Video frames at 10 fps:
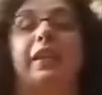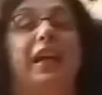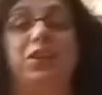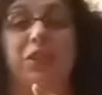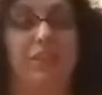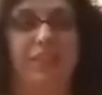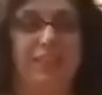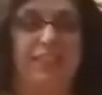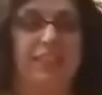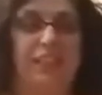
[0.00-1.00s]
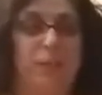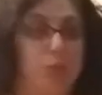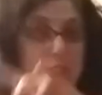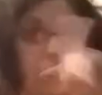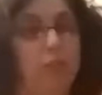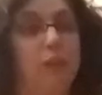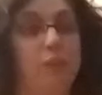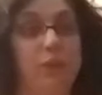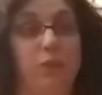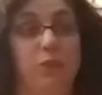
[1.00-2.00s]
I don't have a list today. I'm just kind of
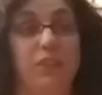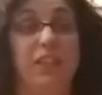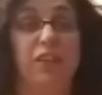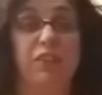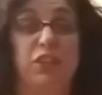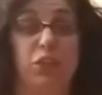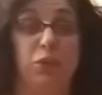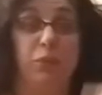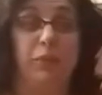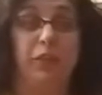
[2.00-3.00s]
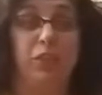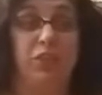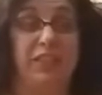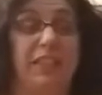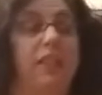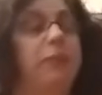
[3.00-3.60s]
rambling through stuff, so just deal.